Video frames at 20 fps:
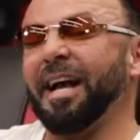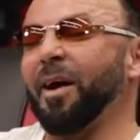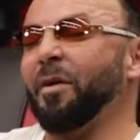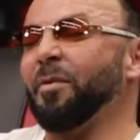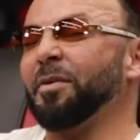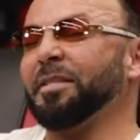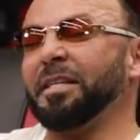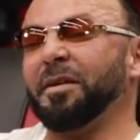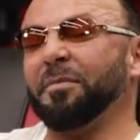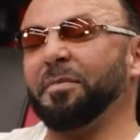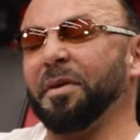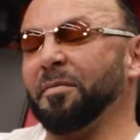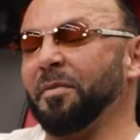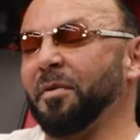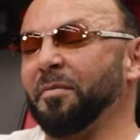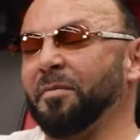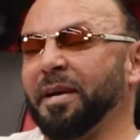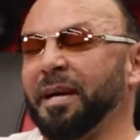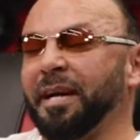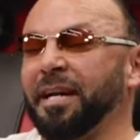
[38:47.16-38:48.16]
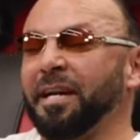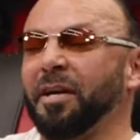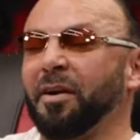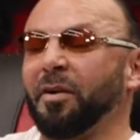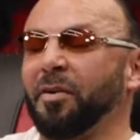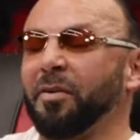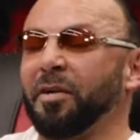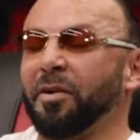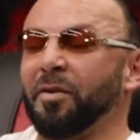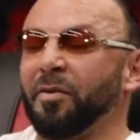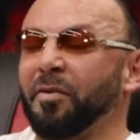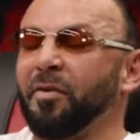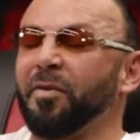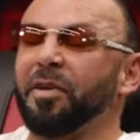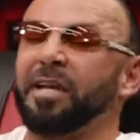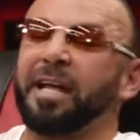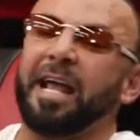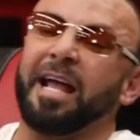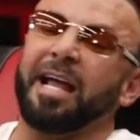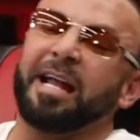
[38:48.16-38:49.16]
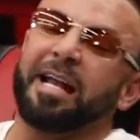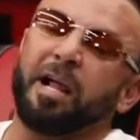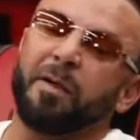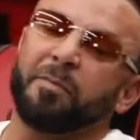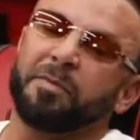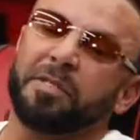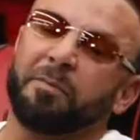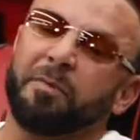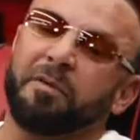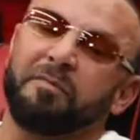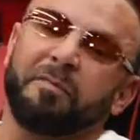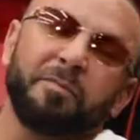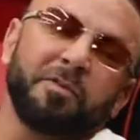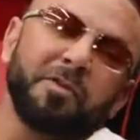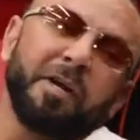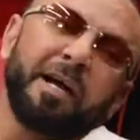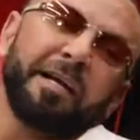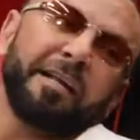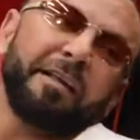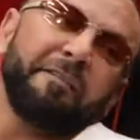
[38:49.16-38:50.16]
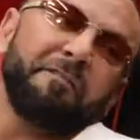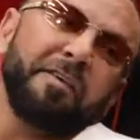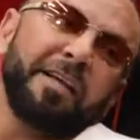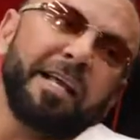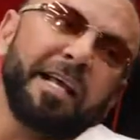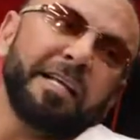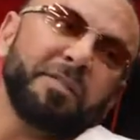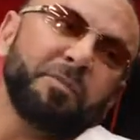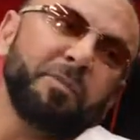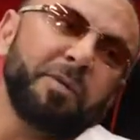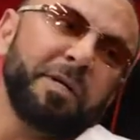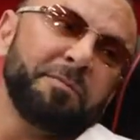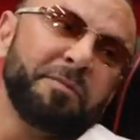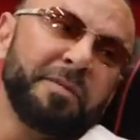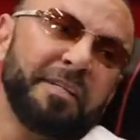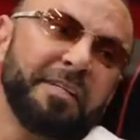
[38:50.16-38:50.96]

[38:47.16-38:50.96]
I always tell people, man, you can't help somebody from drowning if you can't swim.